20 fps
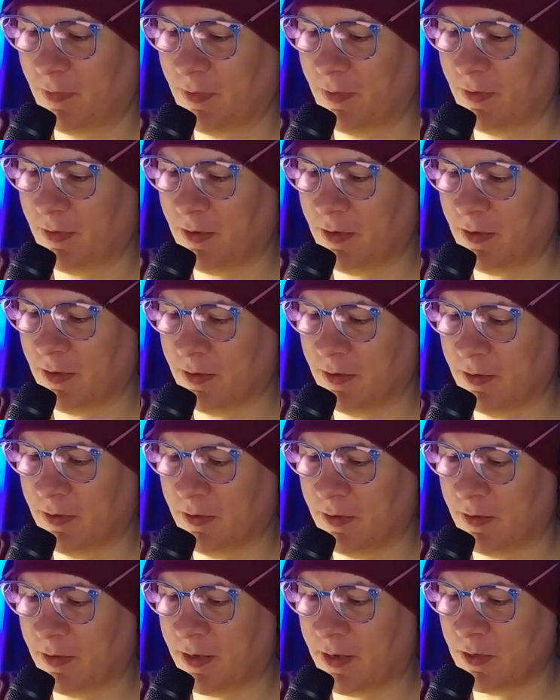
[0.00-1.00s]
and
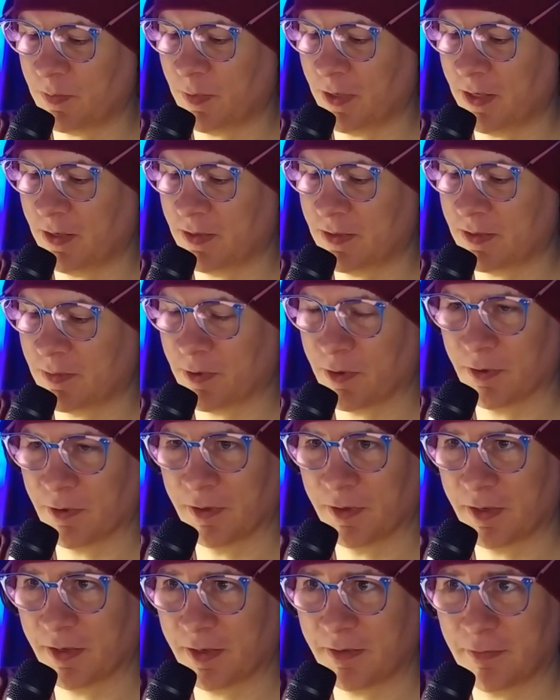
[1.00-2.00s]
catch me tomorrow night.